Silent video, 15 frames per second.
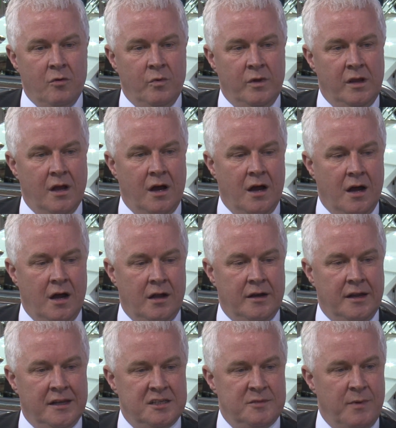We are
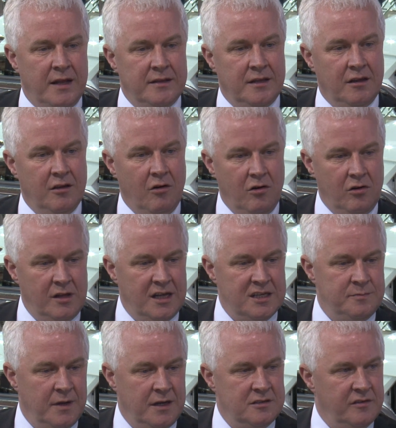expanding all
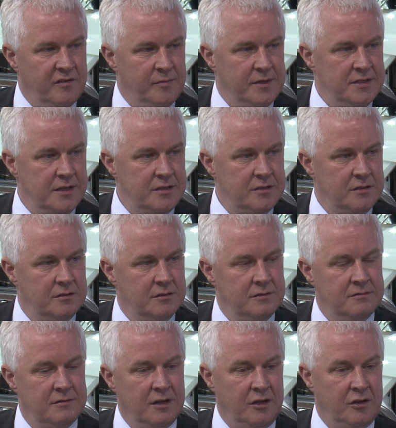aspects of our business,
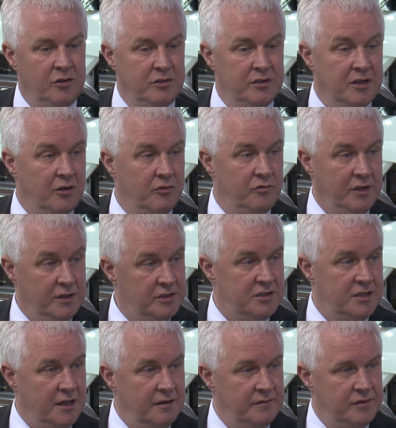including our real
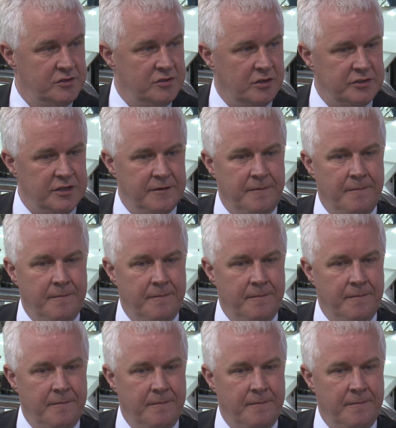estate infrastructure.